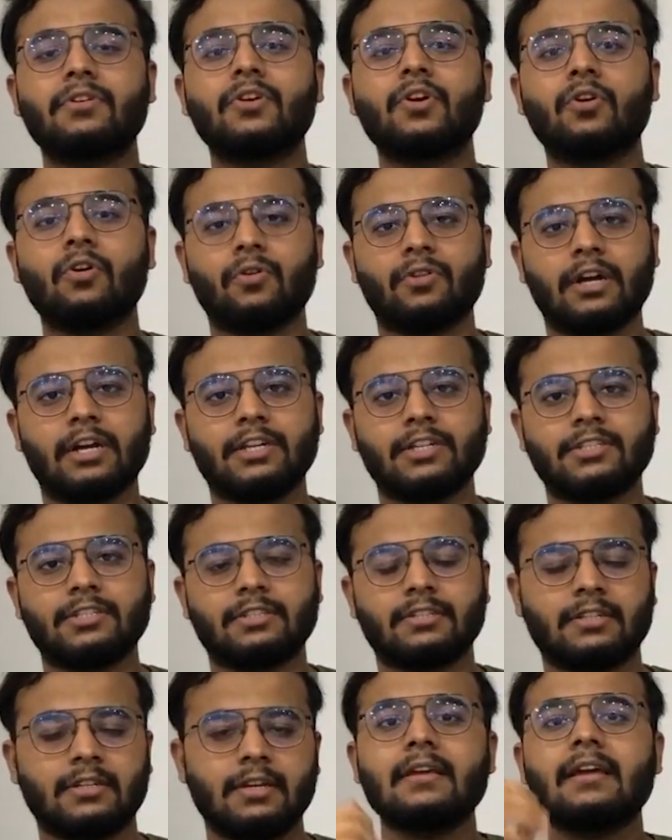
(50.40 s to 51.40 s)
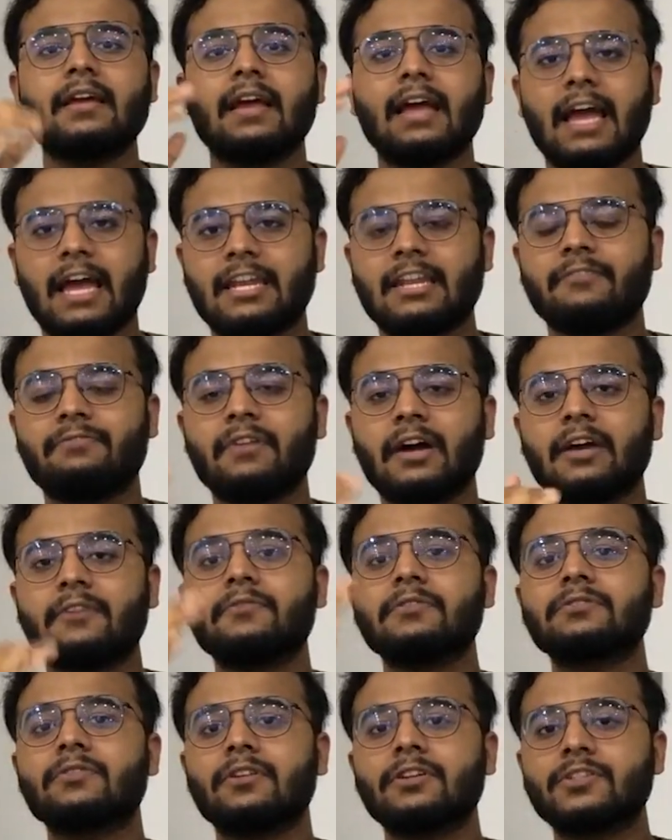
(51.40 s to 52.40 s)
Core Edition. And if I
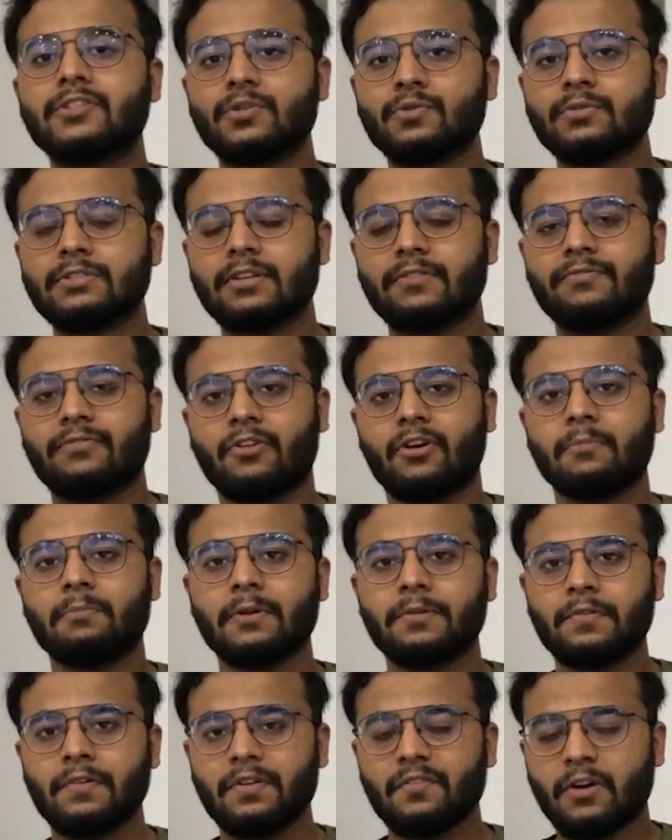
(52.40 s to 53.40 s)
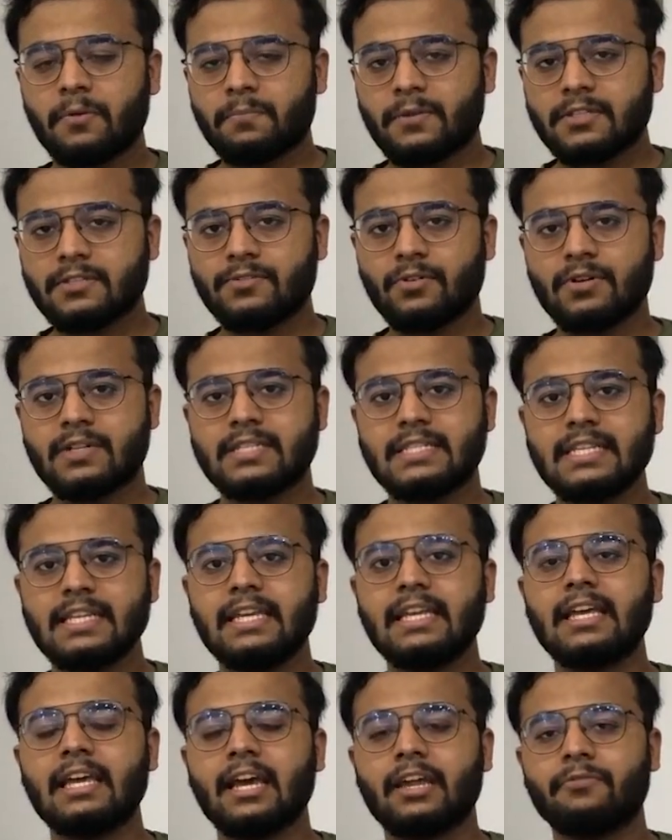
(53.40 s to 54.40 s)
was going to choose a phone between OnePlus Nord
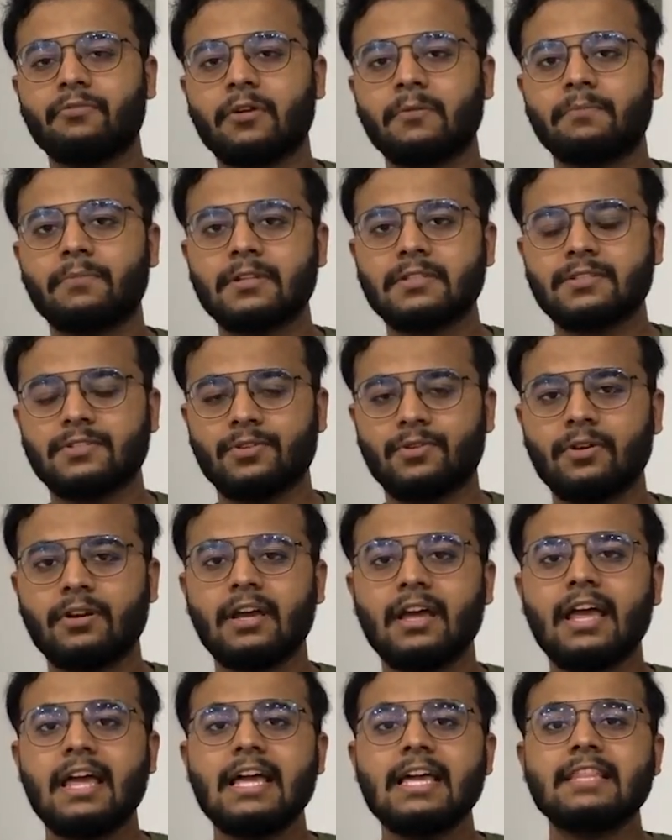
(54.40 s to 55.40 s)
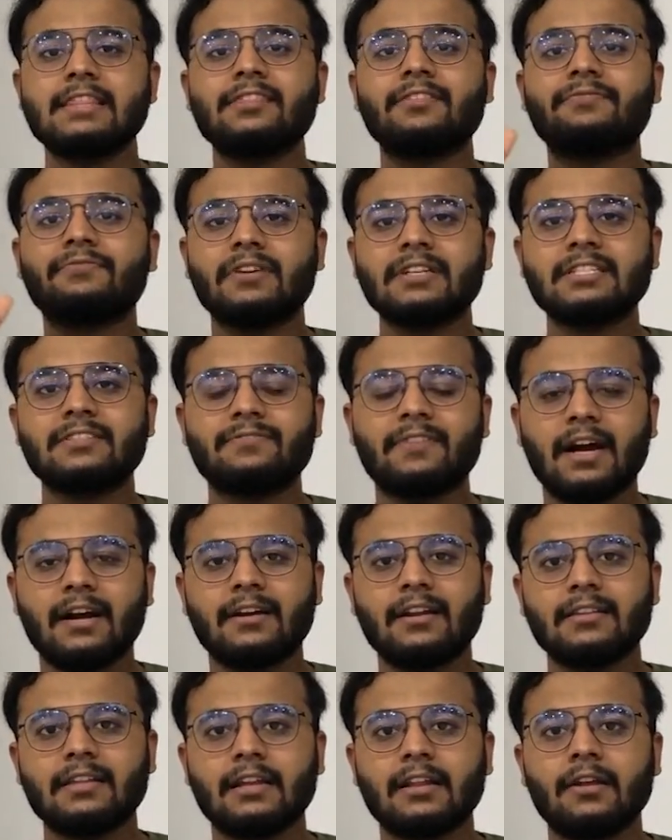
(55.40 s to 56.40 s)
CE and OnePlus Nord, the first
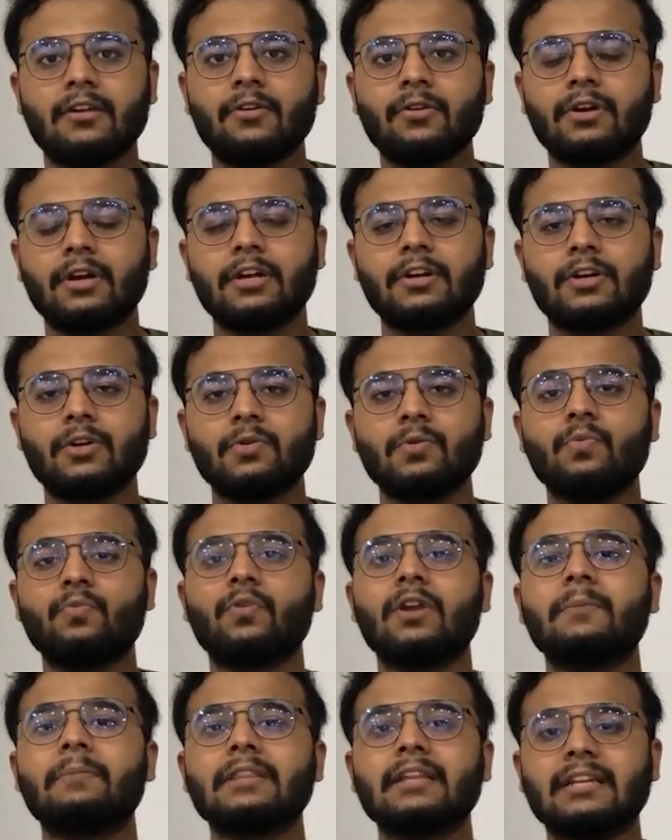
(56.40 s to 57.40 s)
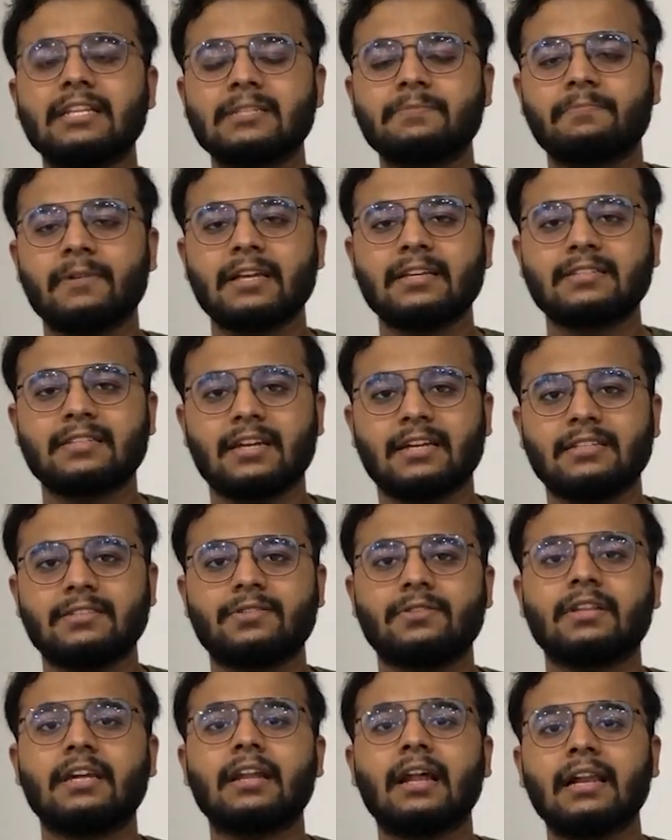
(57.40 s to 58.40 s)
factor that I'll look into will be the display size,
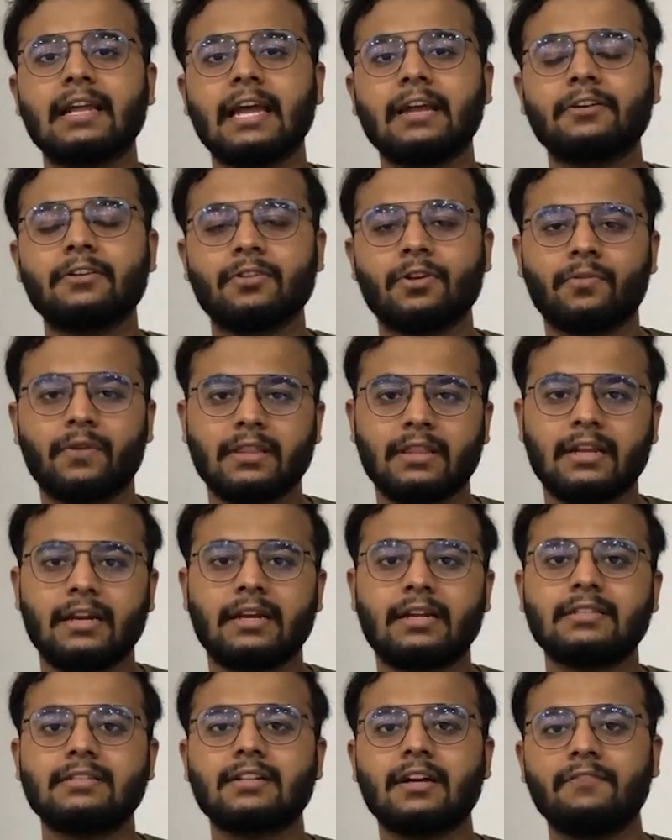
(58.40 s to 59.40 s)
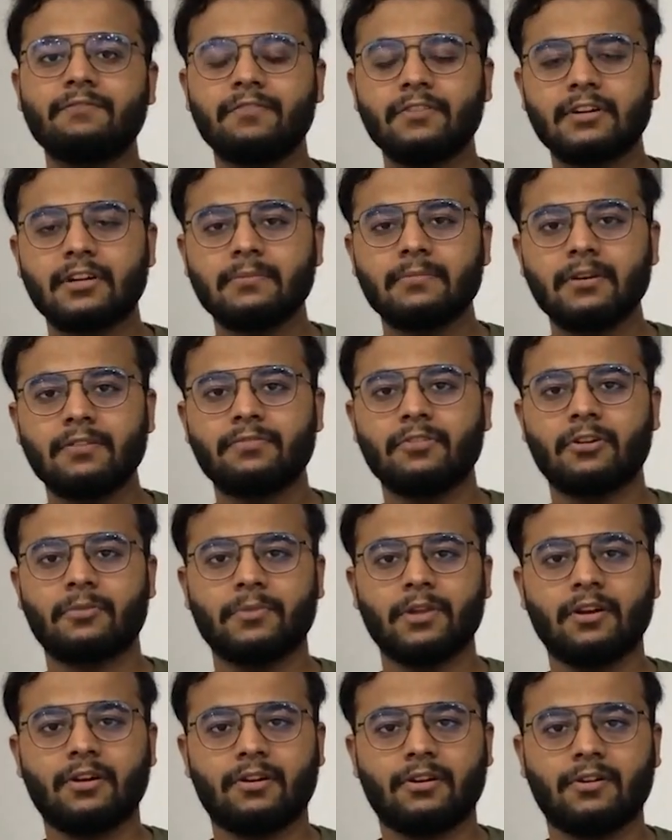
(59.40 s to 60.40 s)
so that I'll get to know whether it is comfortable for
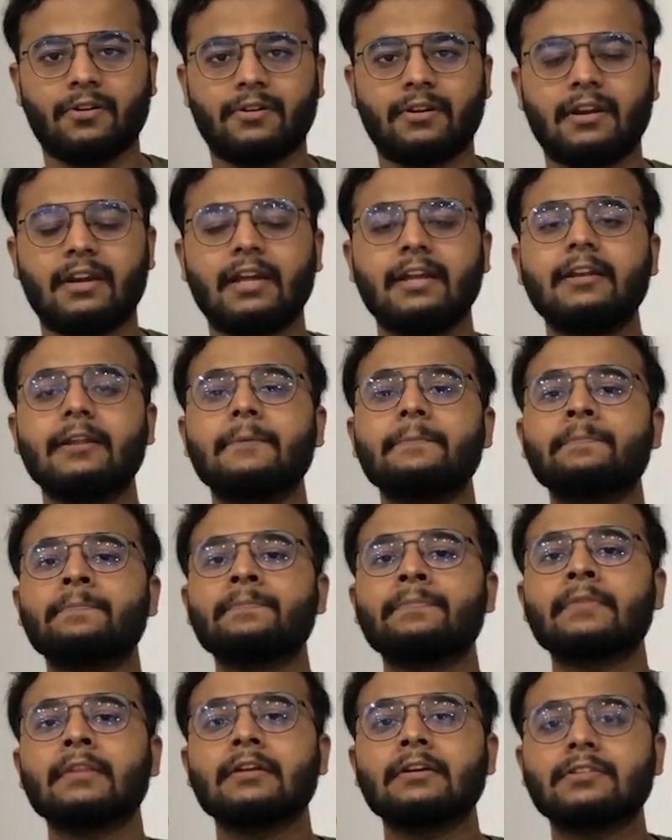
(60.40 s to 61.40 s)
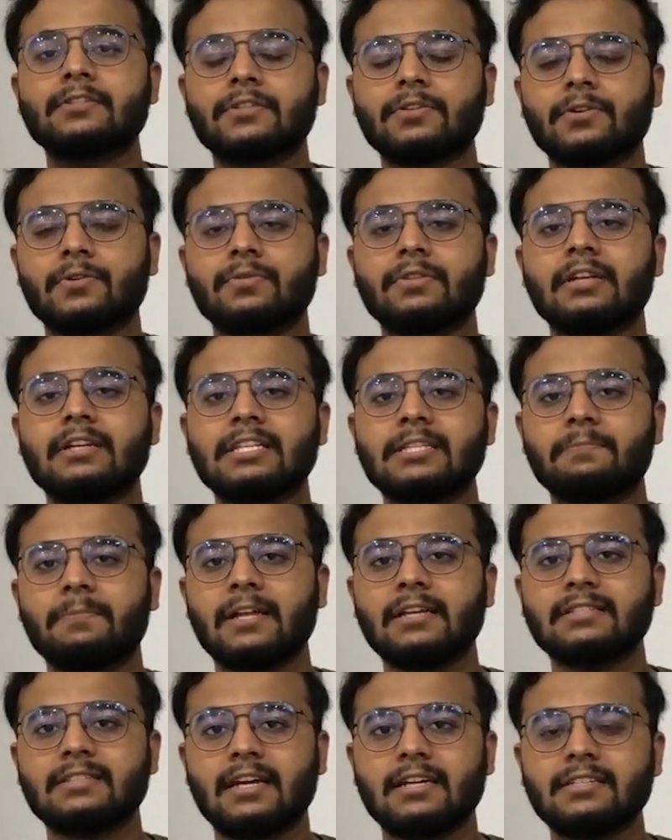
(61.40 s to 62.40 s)
me or not, right? So the
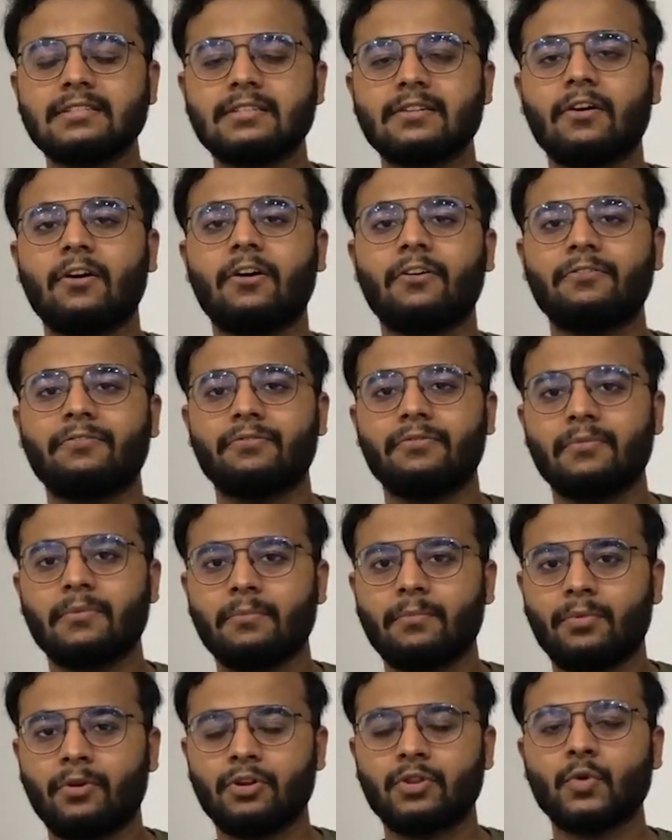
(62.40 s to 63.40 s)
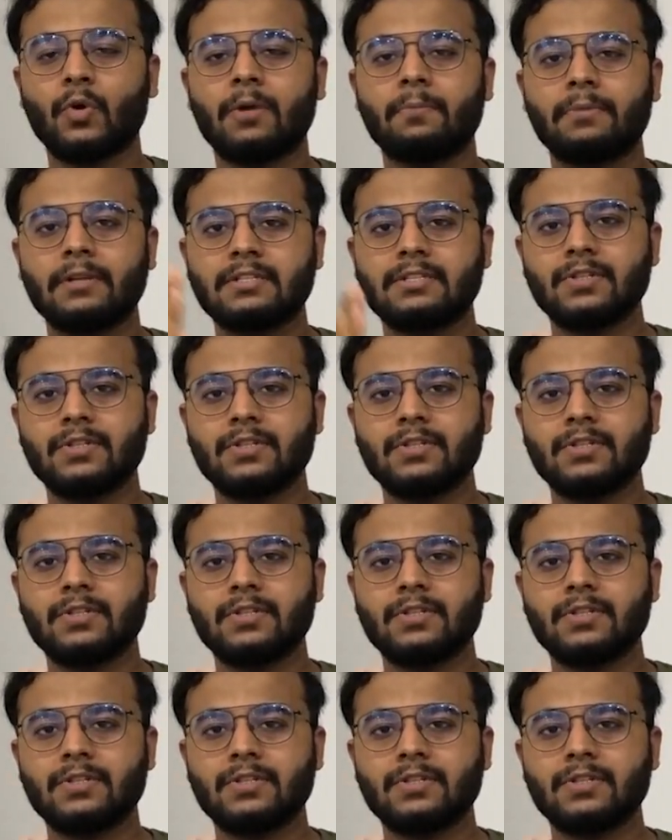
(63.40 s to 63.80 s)
display size of both OnePlus